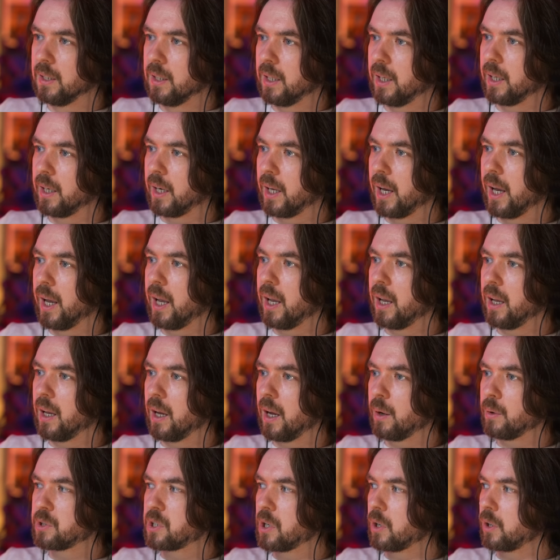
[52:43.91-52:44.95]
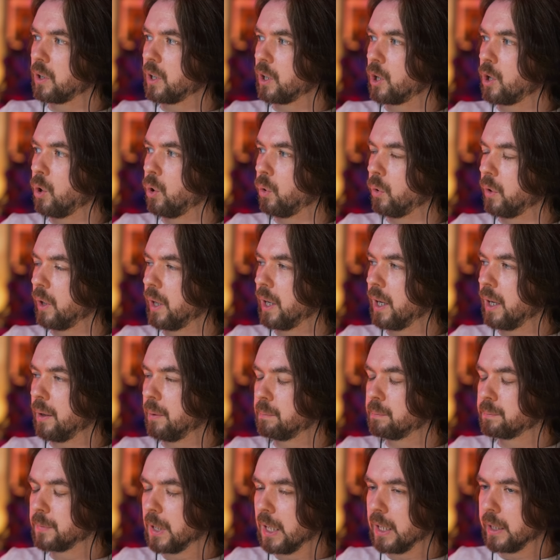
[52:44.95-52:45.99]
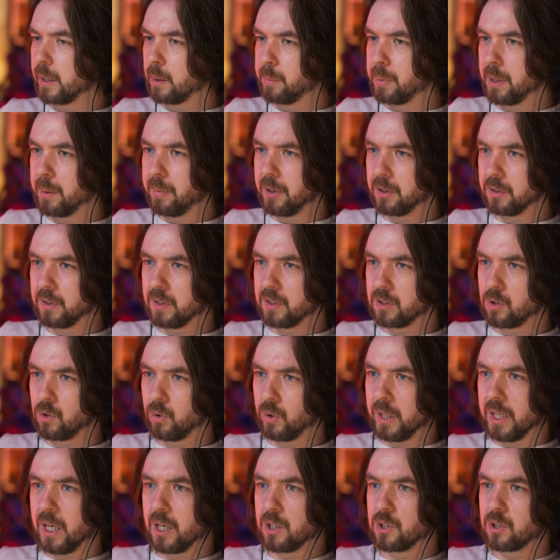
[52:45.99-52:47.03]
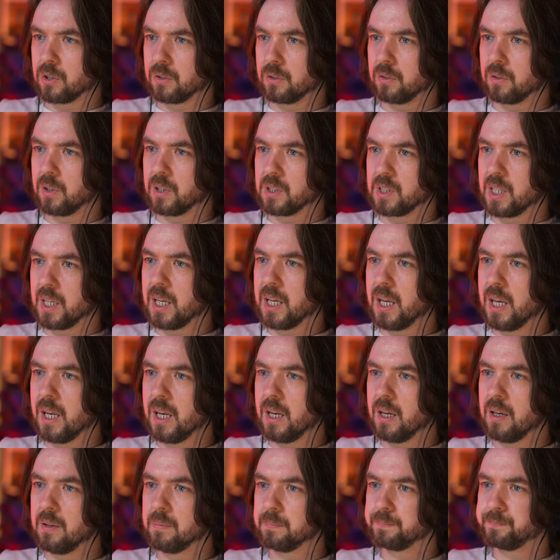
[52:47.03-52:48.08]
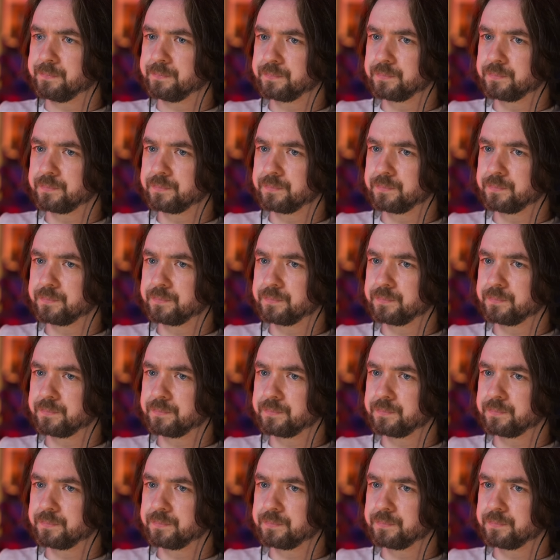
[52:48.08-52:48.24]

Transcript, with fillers: And I was talking to Corey a little bit about this, Corey Kenshin, because he's